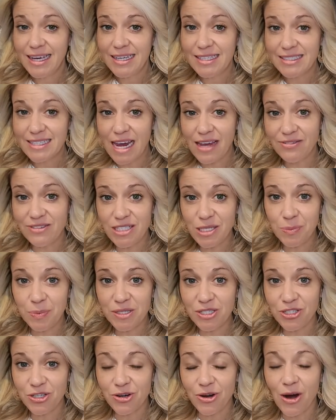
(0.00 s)
dive deep
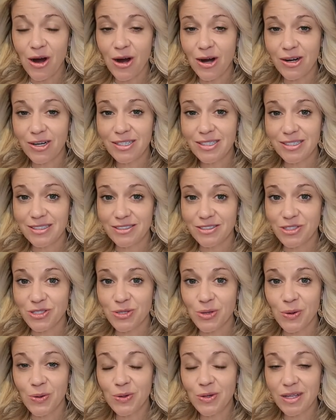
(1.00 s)
into your heart and
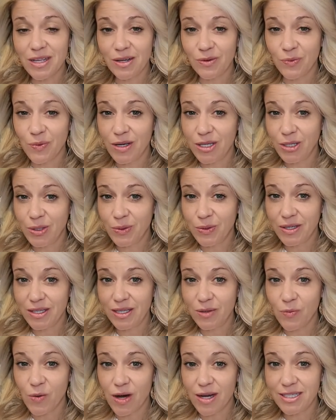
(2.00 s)
soul and what you really
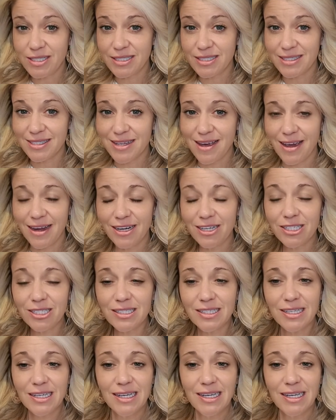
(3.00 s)
want and desire.